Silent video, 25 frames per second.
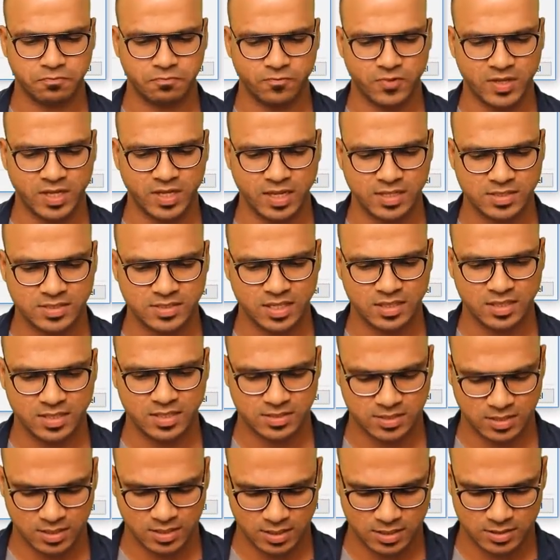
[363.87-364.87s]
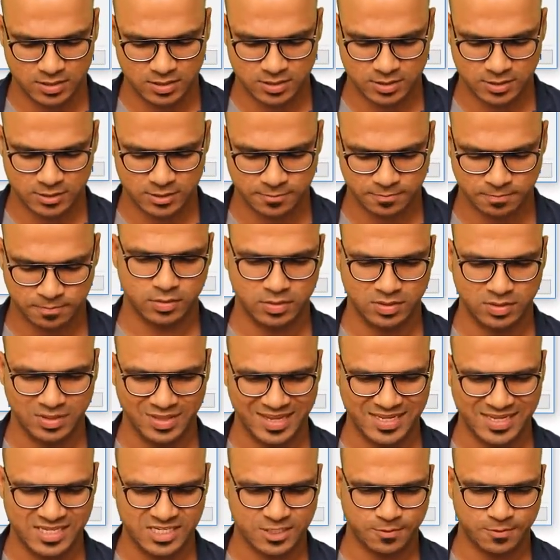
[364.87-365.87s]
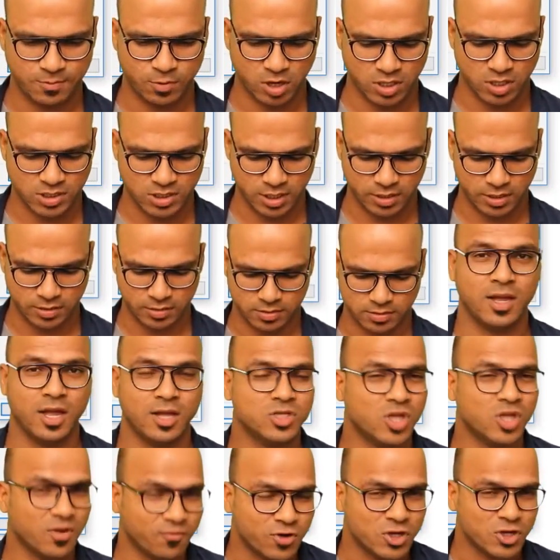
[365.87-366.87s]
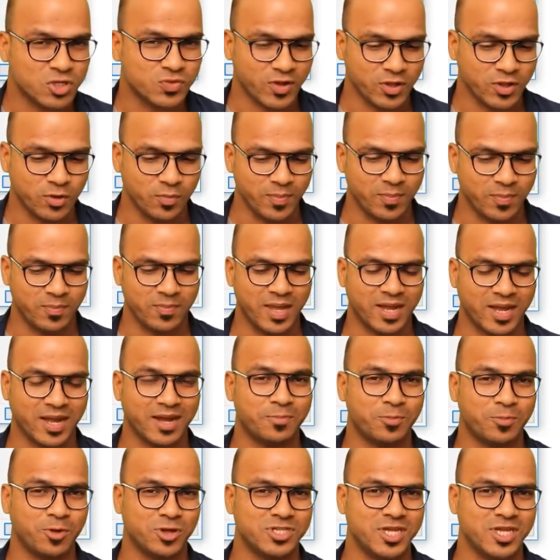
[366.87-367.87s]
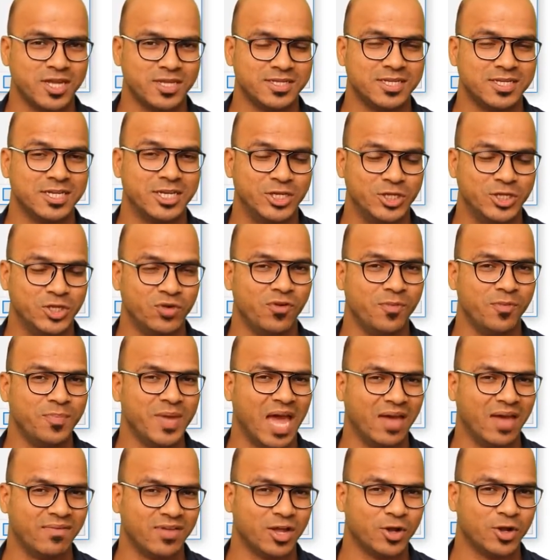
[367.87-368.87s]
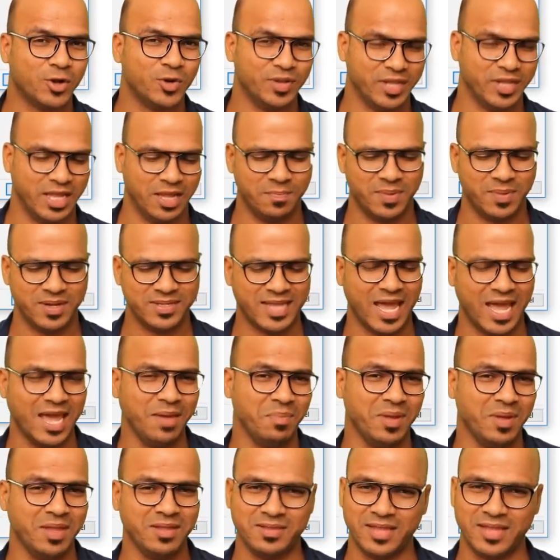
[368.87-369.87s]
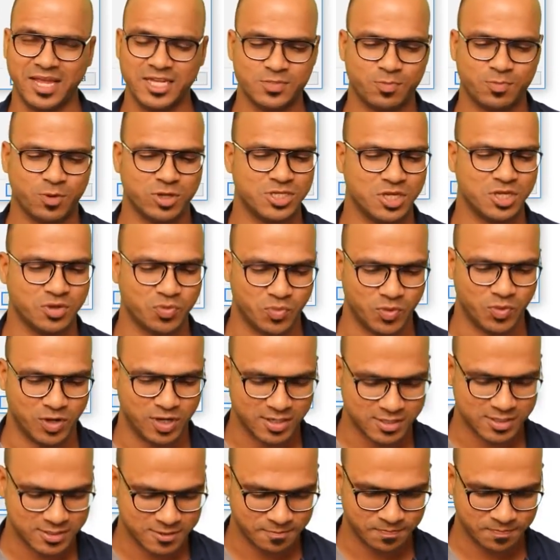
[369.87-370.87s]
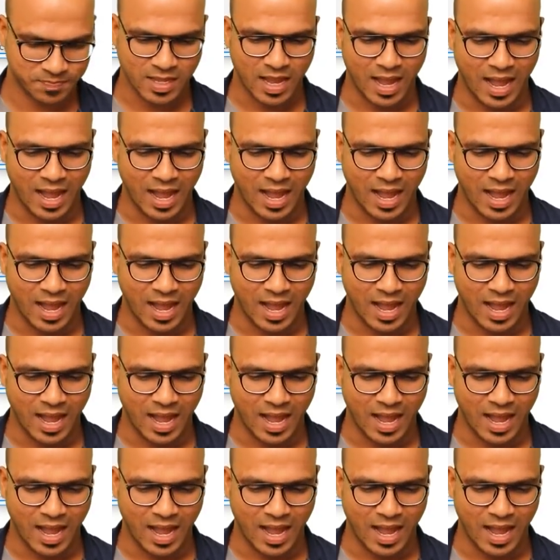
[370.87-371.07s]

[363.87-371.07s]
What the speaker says: We can say this is Test Project. So of course, when you make a project, you will be having a good name, but time being Test Project works.